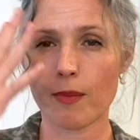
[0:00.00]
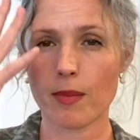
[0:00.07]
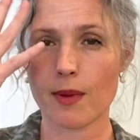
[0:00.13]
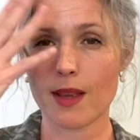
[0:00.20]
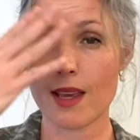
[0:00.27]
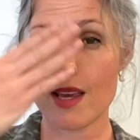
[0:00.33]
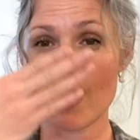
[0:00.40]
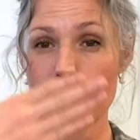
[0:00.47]

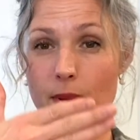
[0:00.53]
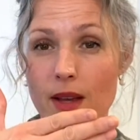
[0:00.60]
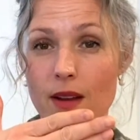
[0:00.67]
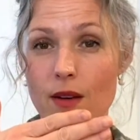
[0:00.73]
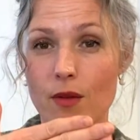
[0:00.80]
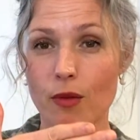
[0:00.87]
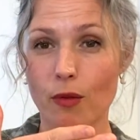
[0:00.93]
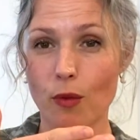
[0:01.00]
keep
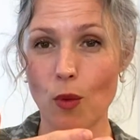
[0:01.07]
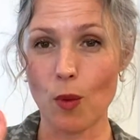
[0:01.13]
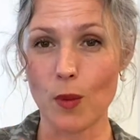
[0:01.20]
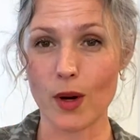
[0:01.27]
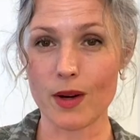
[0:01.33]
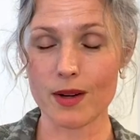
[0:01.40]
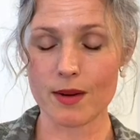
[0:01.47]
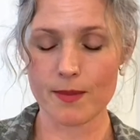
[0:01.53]
it
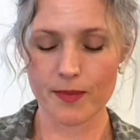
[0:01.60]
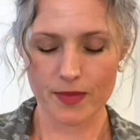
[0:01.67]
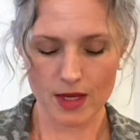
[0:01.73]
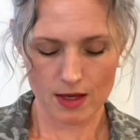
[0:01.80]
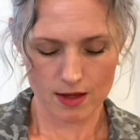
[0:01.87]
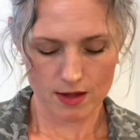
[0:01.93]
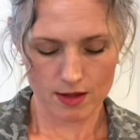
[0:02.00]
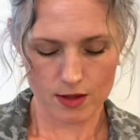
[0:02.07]
forward.
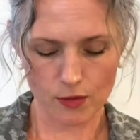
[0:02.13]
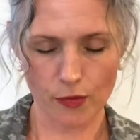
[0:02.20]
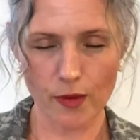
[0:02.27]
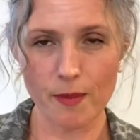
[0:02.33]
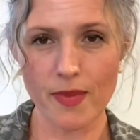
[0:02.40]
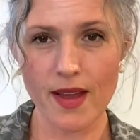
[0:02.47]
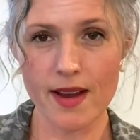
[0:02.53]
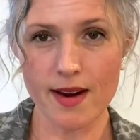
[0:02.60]
So
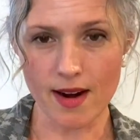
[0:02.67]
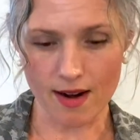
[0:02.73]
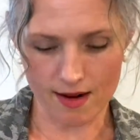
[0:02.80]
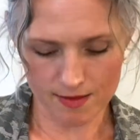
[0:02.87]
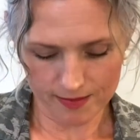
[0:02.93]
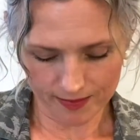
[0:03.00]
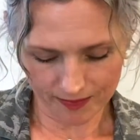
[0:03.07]
from there,